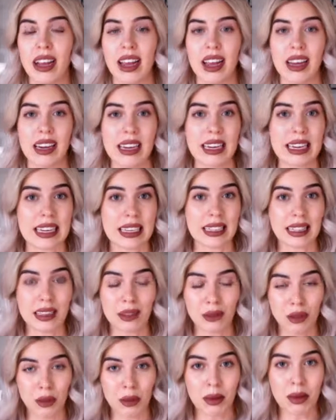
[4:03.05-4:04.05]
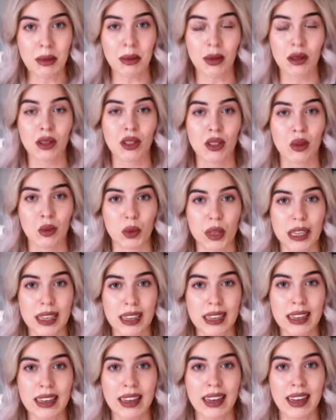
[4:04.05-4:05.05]
and easy for people to
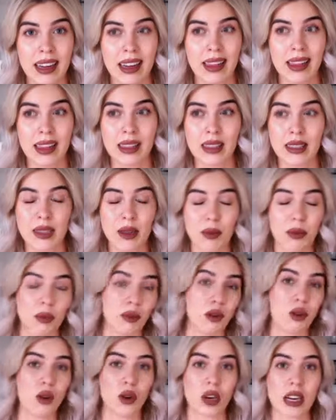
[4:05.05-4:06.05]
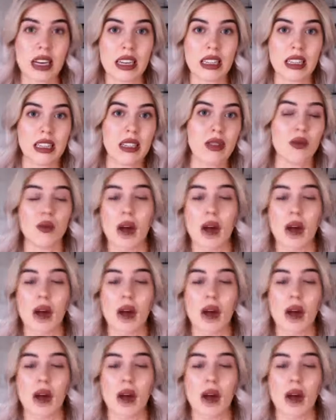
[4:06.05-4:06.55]
read than some crazy,